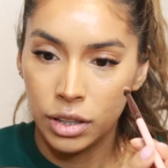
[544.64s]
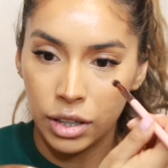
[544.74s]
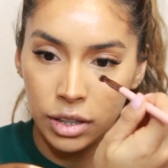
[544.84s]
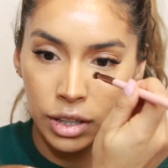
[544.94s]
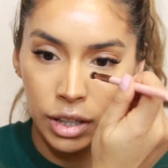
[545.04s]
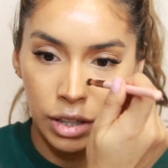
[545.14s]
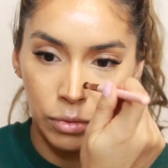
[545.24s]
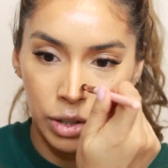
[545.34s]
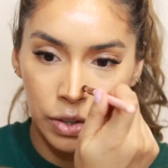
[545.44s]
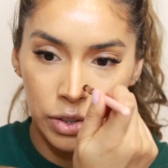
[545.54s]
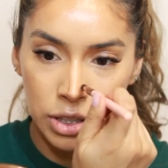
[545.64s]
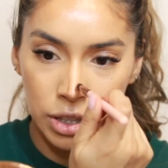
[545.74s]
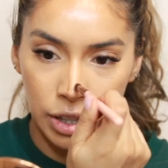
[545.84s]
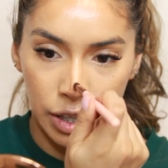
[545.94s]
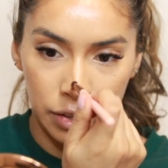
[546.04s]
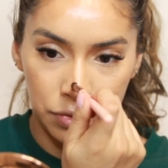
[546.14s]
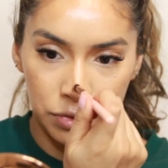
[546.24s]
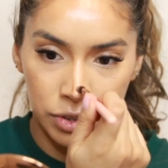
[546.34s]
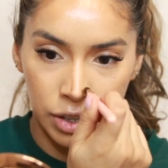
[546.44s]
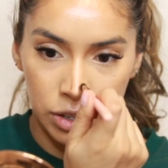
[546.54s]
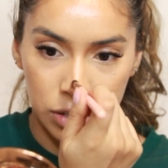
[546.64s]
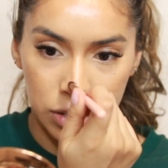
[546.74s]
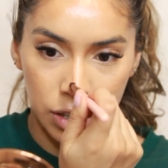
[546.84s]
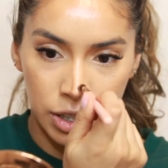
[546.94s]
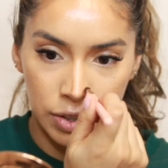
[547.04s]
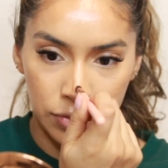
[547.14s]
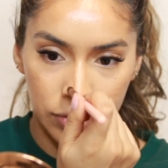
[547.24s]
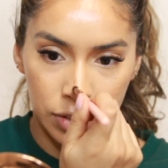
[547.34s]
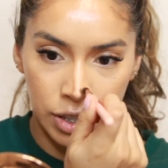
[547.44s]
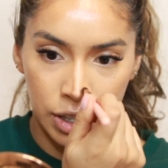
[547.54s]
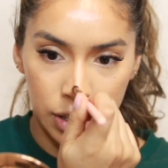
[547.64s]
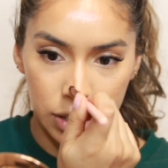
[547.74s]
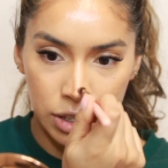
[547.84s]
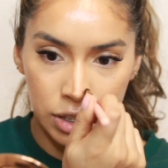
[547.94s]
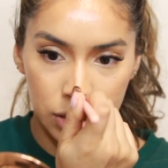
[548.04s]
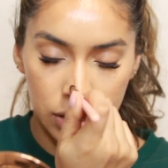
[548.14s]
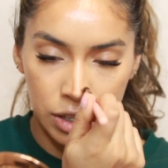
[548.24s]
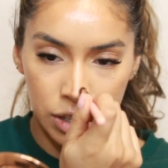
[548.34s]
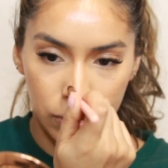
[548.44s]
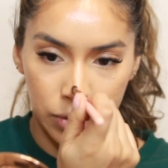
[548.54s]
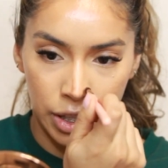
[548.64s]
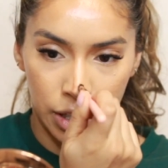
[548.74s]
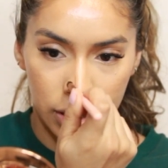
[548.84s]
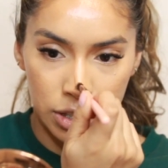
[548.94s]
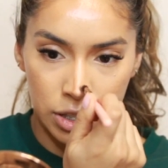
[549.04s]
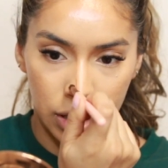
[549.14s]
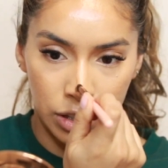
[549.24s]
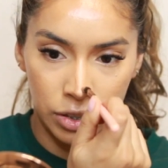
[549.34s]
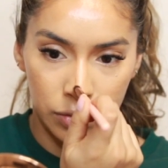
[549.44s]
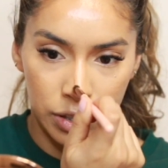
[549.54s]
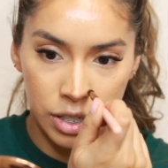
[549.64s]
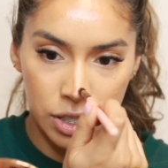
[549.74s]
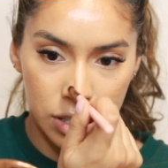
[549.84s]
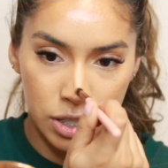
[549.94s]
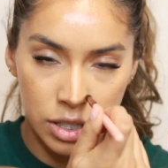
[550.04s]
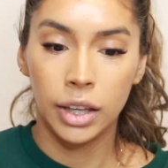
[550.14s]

And then whatever is left, I just kind of cut where that concealer was.